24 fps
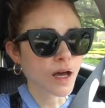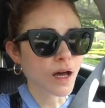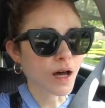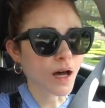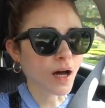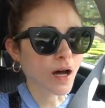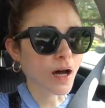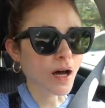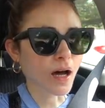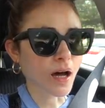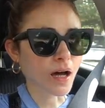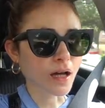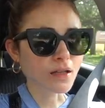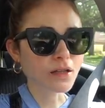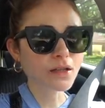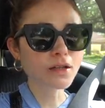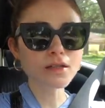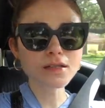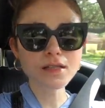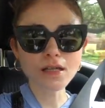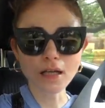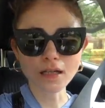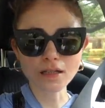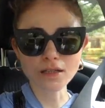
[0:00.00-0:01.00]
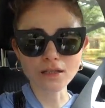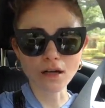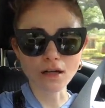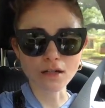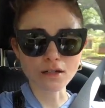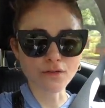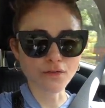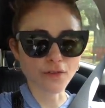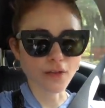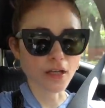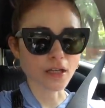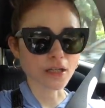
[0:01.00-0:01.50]
Uh, it looks like
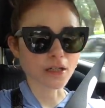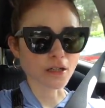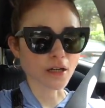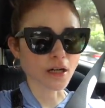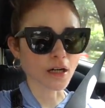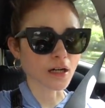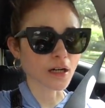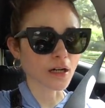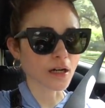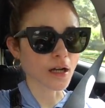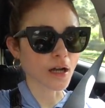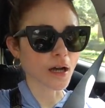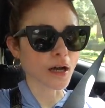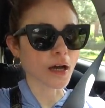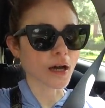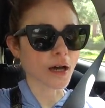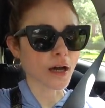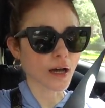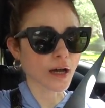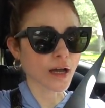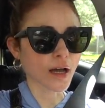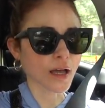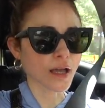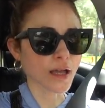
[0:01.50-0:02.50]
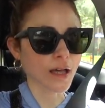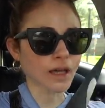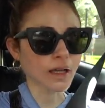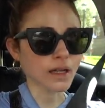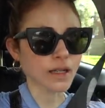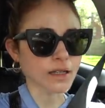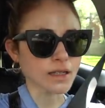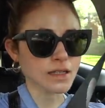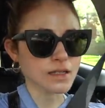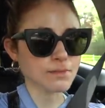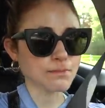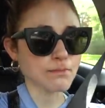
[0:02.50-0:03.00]
Darth Vader uh,
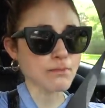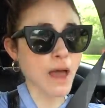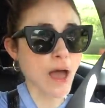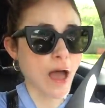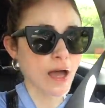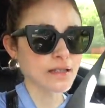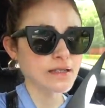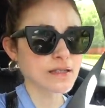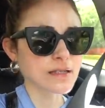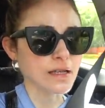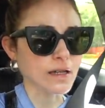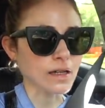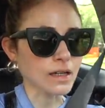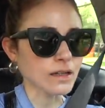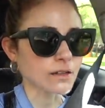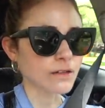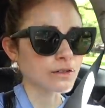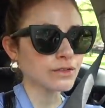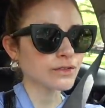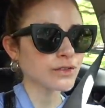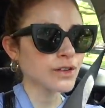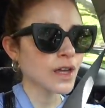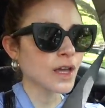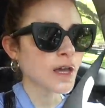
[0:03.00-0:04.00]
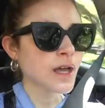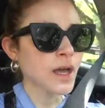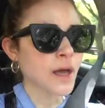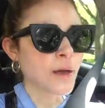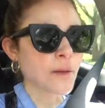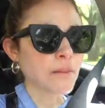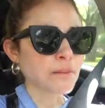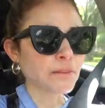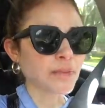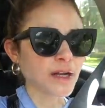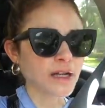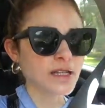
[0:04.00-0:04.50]
and it's massive,
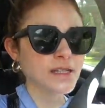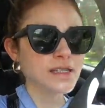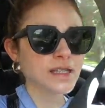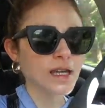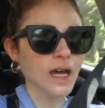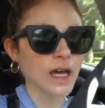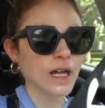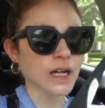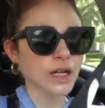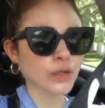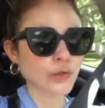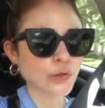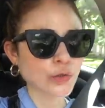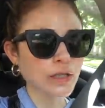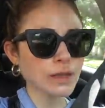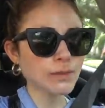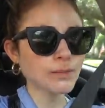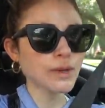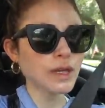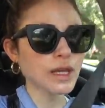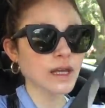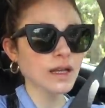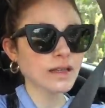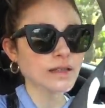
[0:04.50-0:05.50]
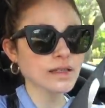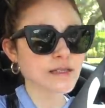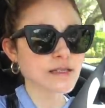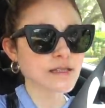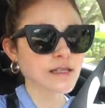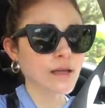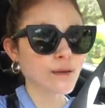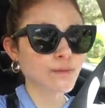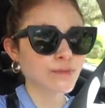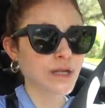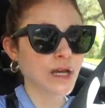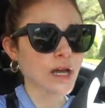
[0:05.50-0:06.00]
but it's kind of creepy at the
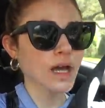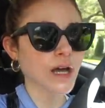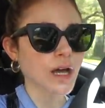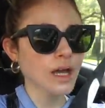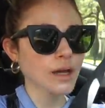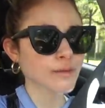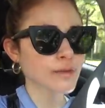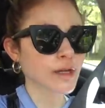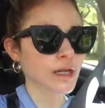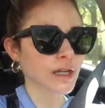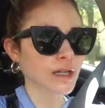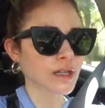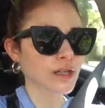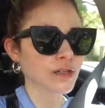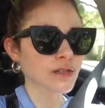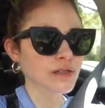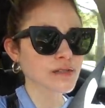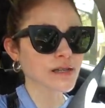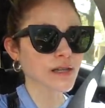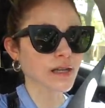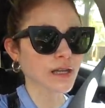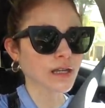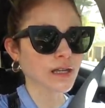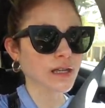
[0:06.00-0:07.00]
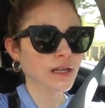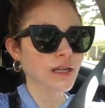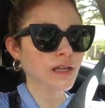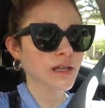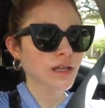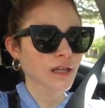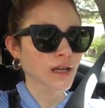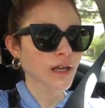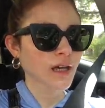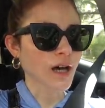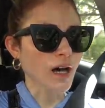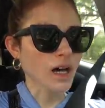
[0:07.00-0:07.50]
same time. Like it looks like
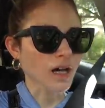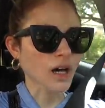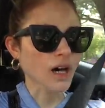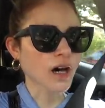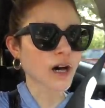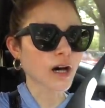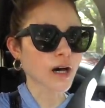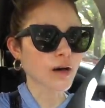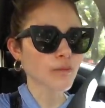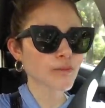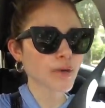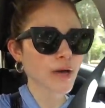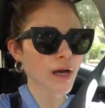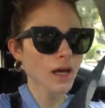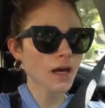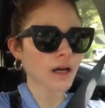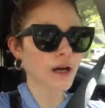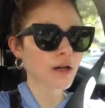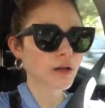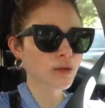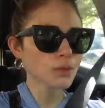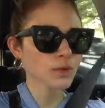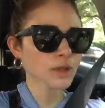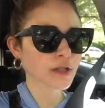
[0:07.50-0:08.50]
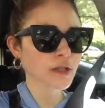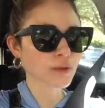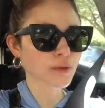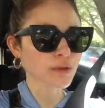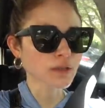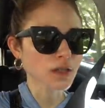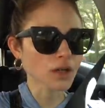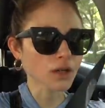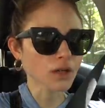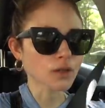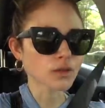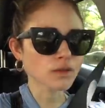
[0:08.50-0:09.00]
a compound where you
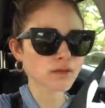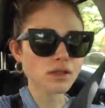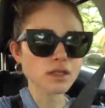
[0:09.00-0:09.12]
would go